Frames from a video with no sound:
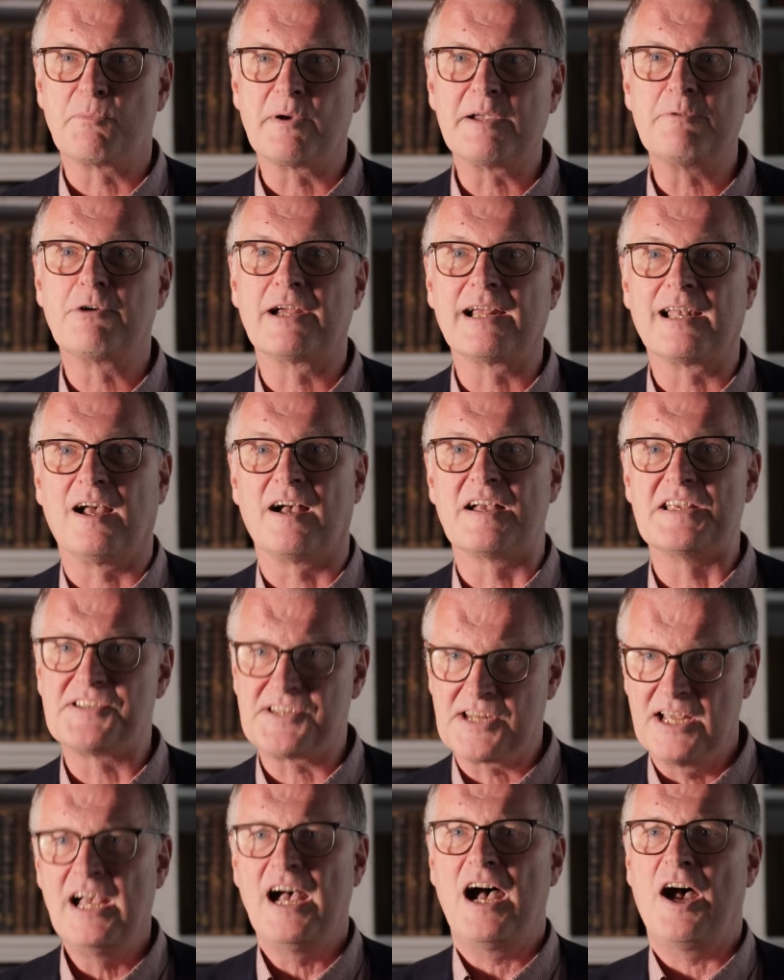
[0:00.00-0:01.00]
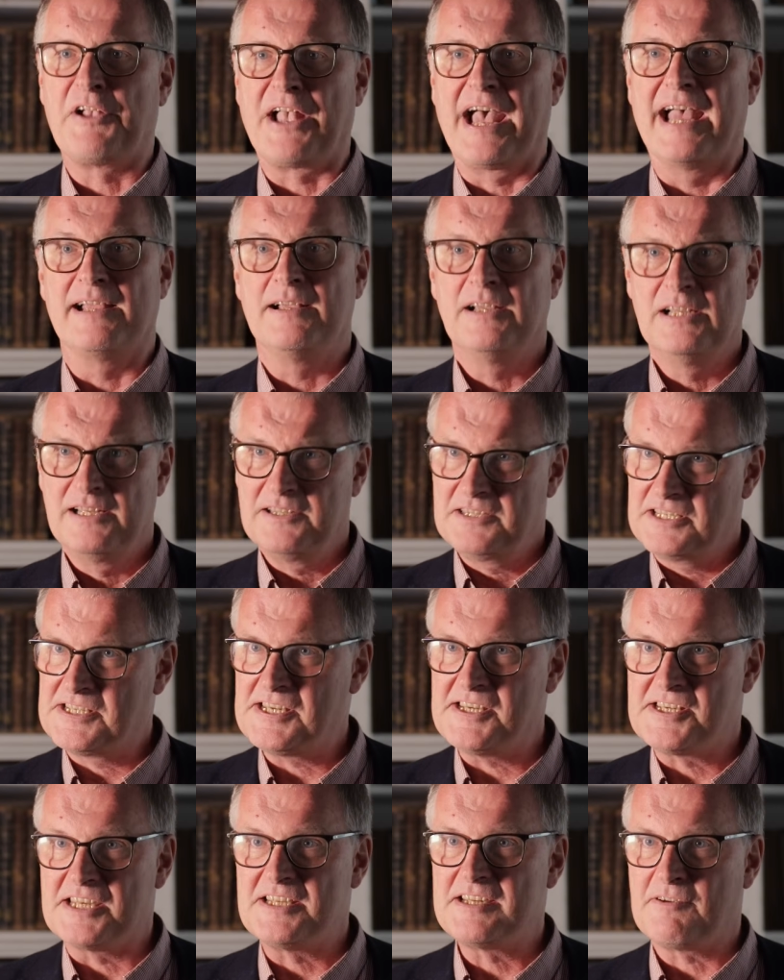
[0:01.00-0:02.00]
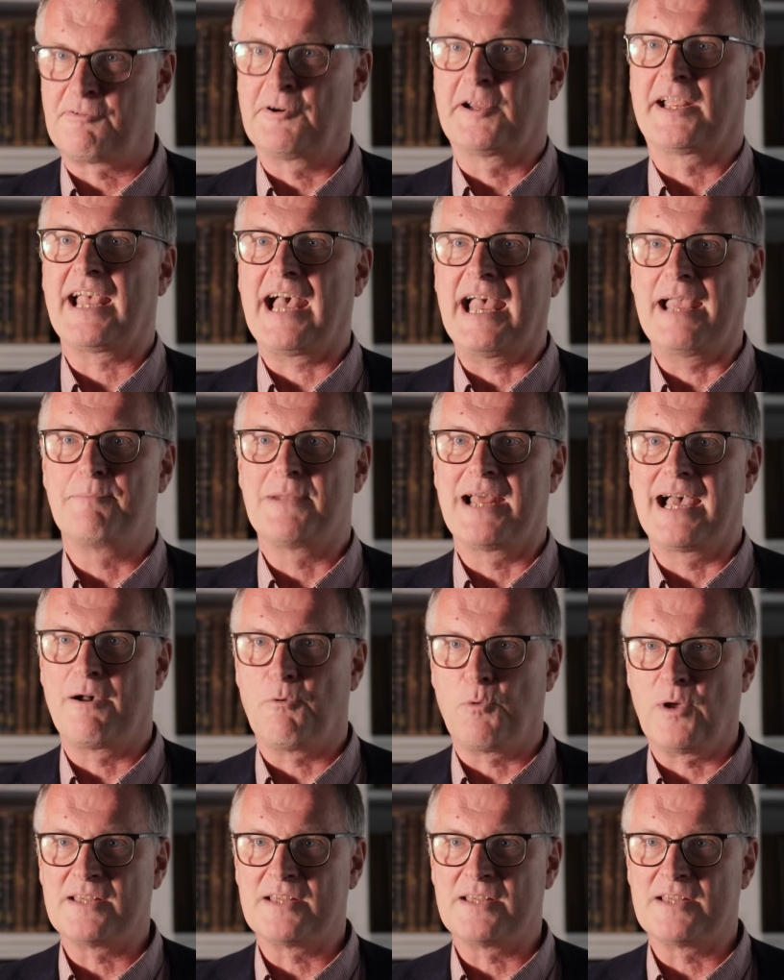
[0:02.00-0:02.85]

And we realized, okay, this is a different game now.